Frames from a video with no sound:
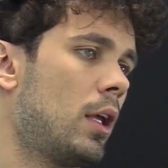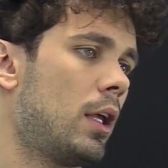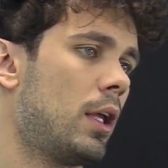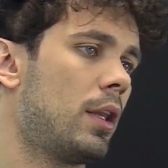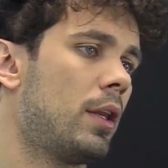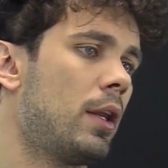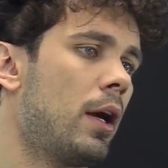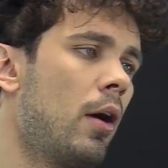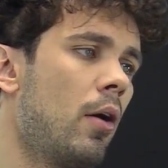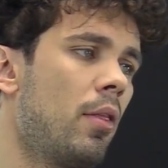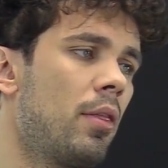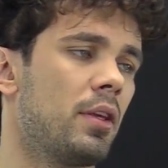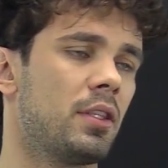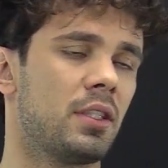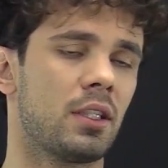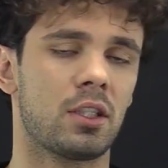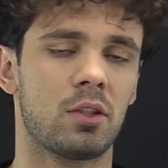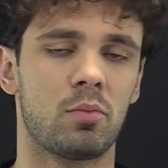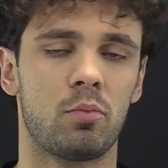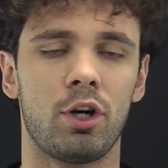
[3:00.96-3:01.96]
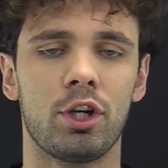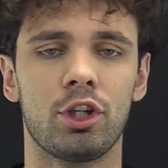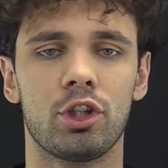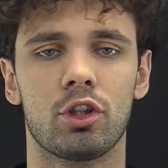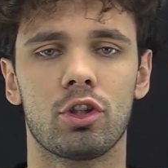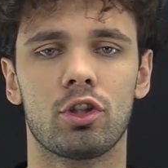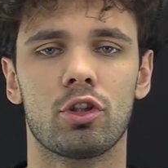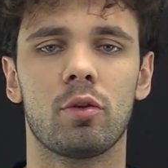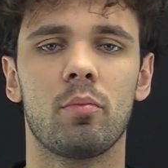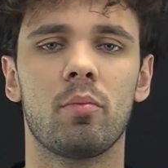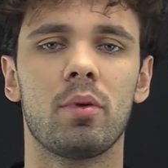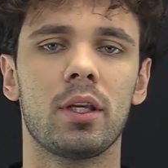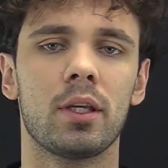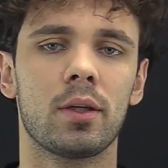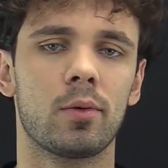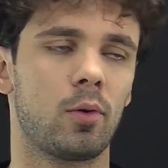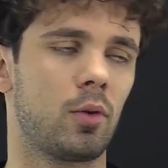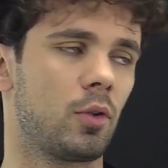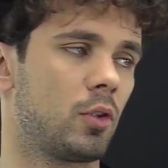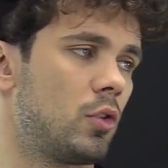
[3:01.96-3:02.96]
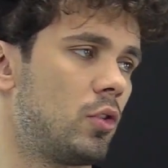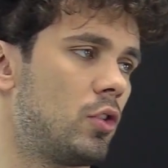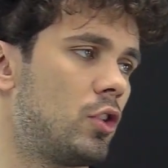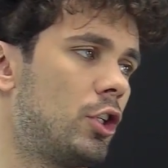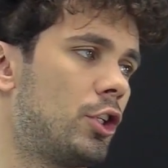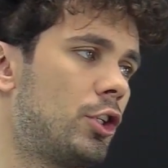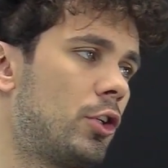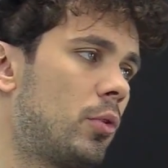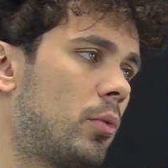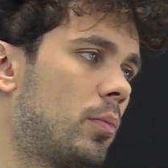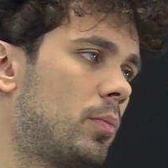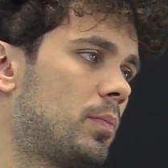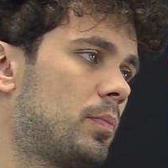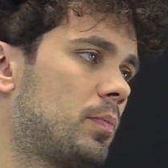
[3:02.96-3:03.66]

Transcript: And now this expression should be equal to zero.